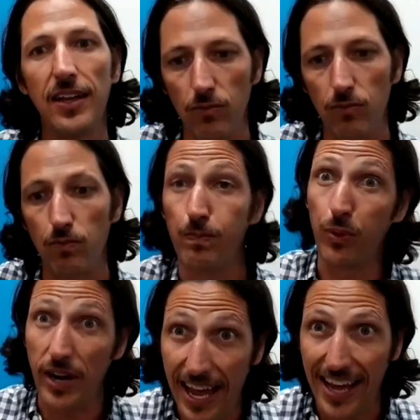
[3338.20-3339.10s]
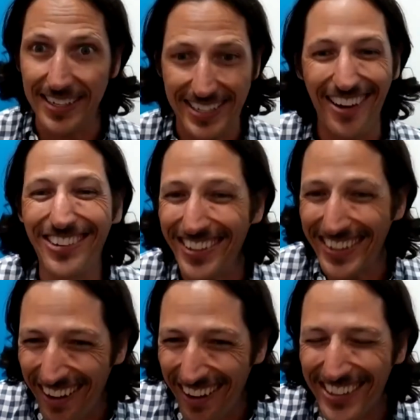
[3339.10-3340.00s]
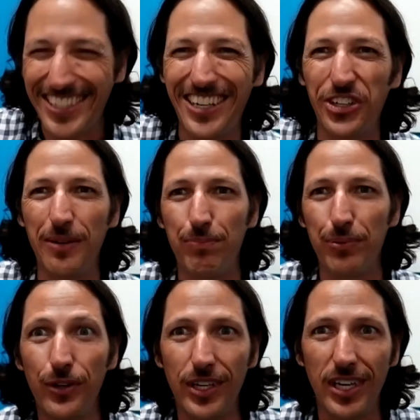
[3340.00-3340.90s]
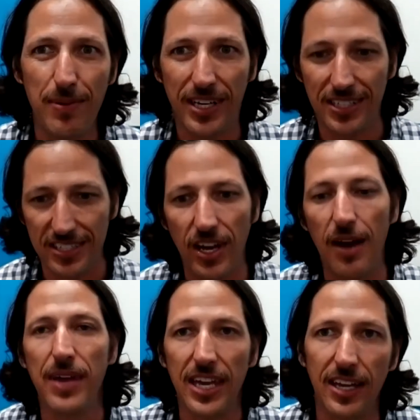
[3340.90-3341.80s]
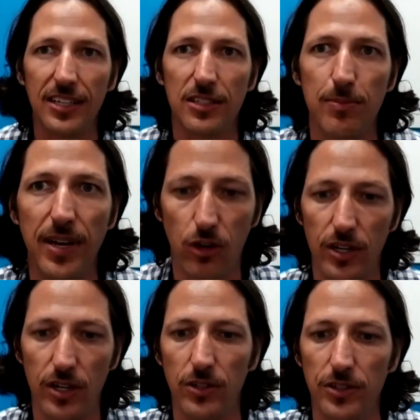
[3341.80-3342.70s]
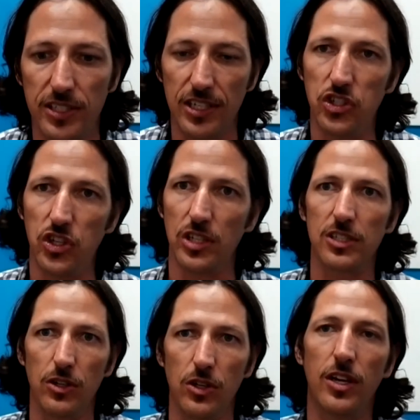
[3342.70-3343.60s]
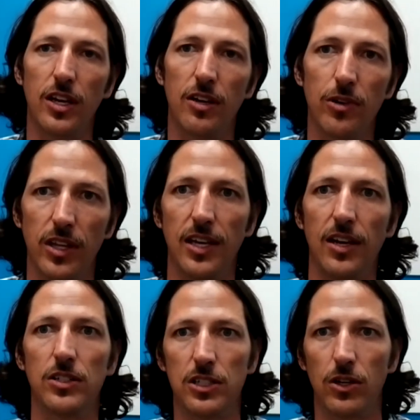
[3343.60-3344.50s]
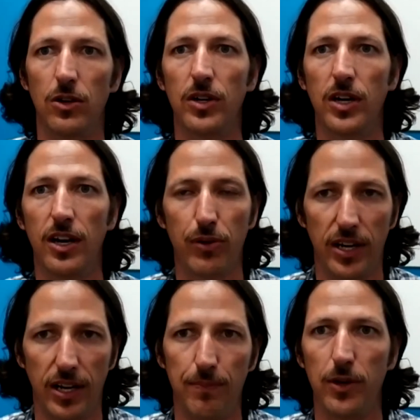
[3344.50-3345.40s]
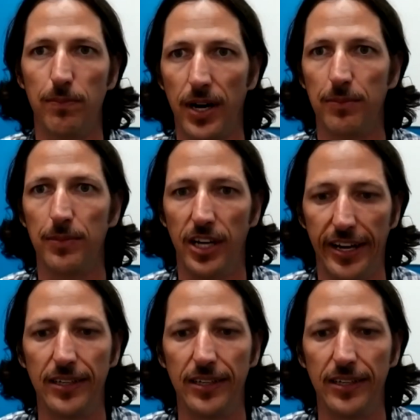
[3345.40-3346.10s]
bring that down to a lower skilled employee because they're not making as many critical decisions. So you can really also kind of bring up your bottom line.